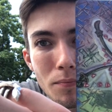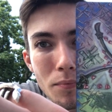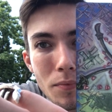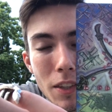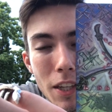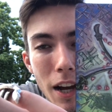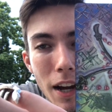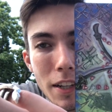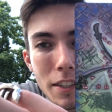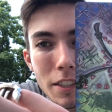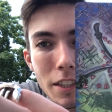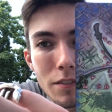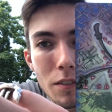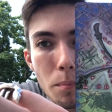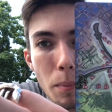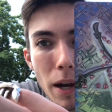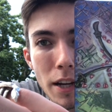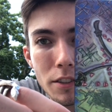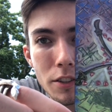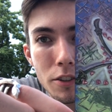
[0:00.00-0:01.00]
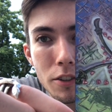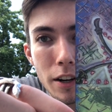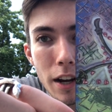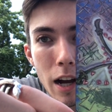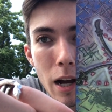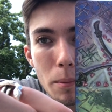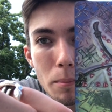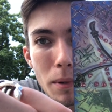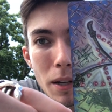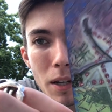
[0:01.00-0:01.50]
the idea of a
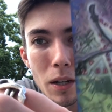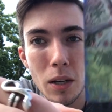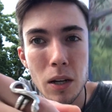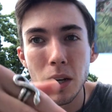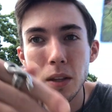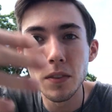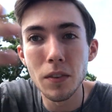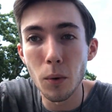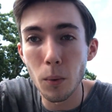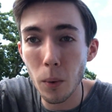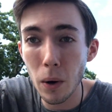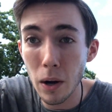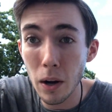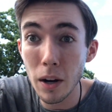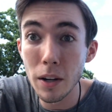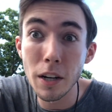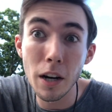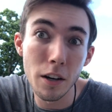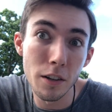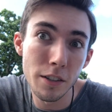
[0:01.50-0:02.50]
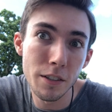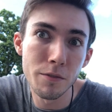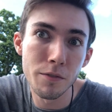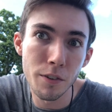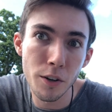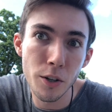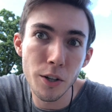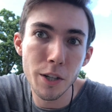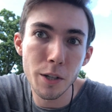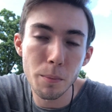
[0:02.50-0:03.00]
pentagram, an
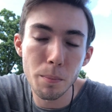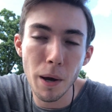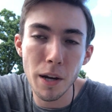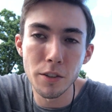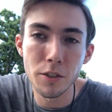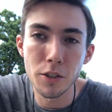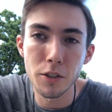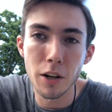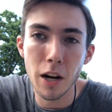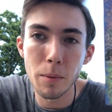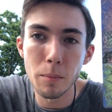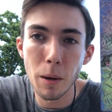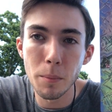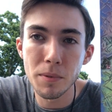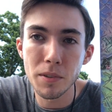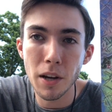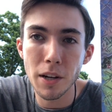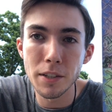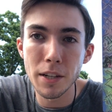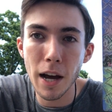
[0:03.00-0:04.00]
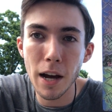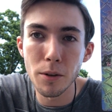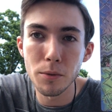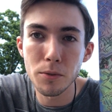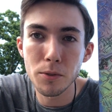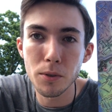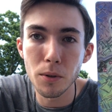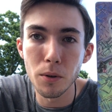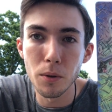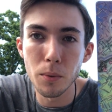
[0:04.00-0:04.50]
inverted pentagram upside down.
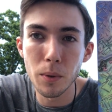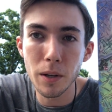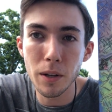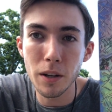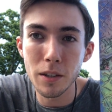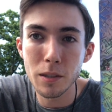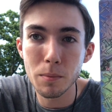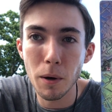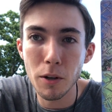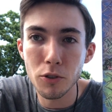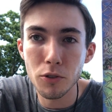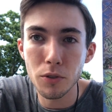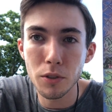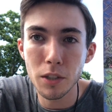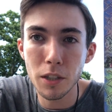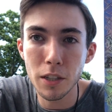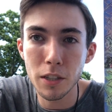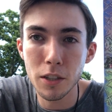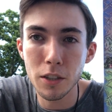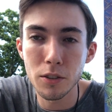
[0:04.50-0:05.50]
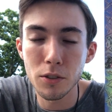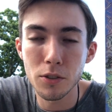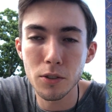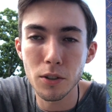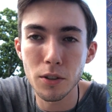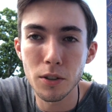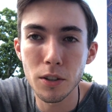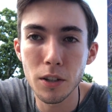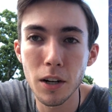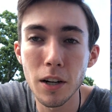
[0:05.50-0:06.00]
So especially
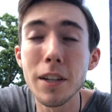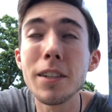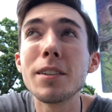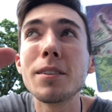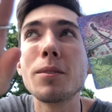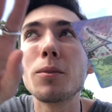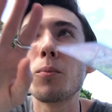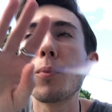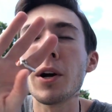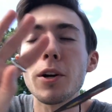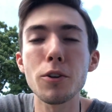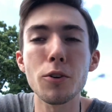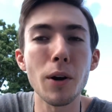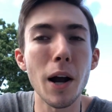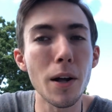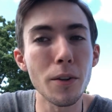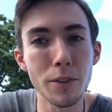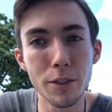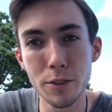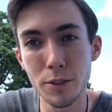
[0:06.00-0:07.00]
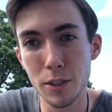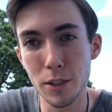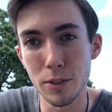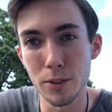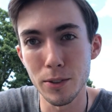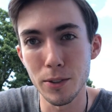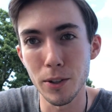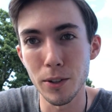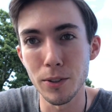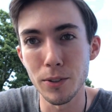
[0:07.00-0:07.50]
in where Crowley is
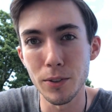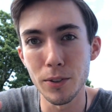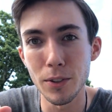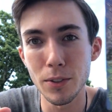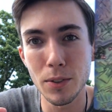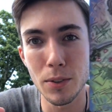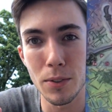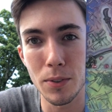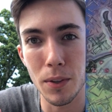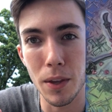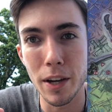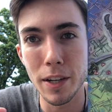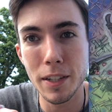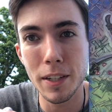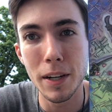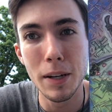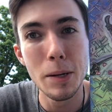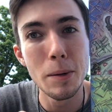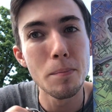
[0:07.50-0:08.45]
concerned, this is like